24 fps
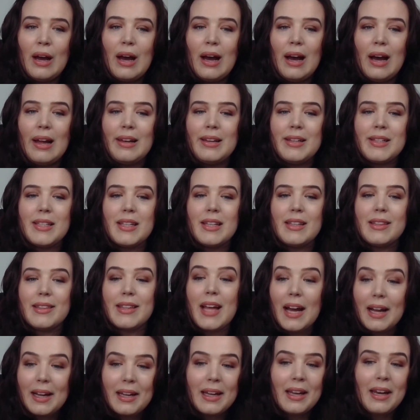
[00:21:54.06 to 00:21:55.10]
And
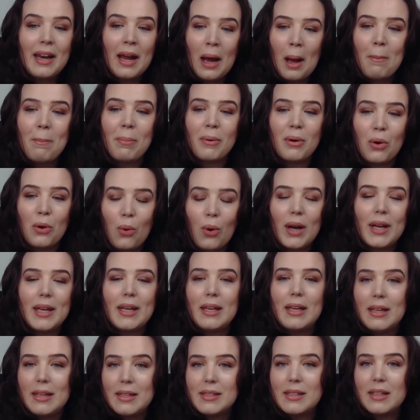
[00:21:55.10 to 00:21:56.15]
that can happen quite
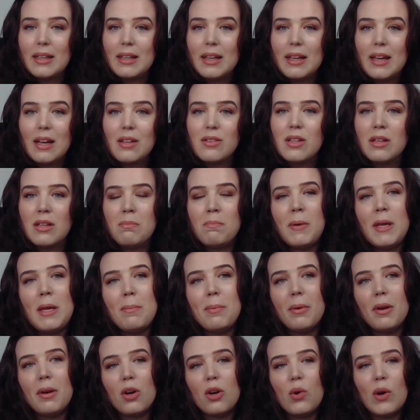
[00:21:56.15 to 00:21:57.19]
easily. I think
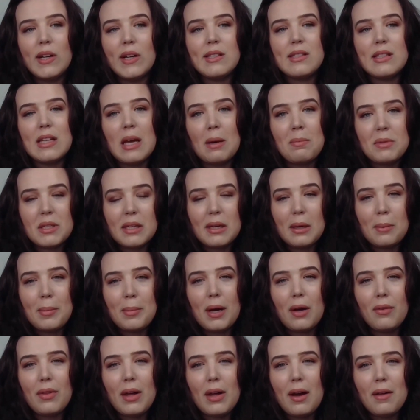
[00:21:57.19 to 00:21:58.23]
people are quite skeptical
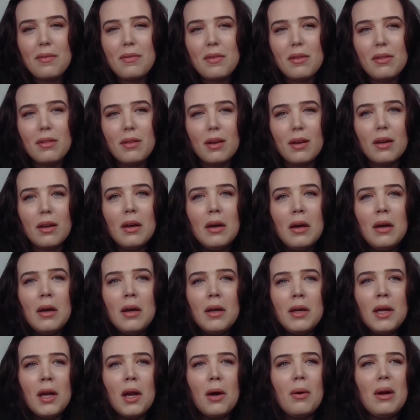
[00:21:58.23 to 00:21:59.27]
about that, and they think,
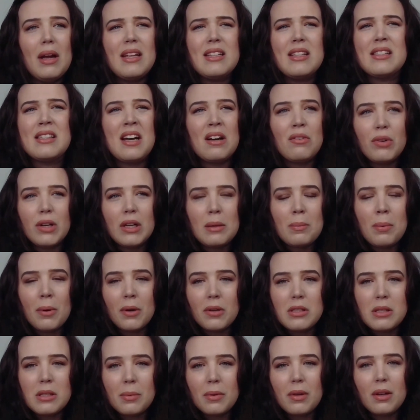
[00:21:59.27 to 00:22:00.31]
is that really
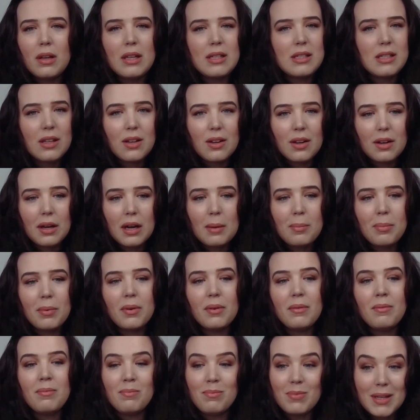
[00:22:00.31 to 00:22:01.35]
possible? Is it going to happen?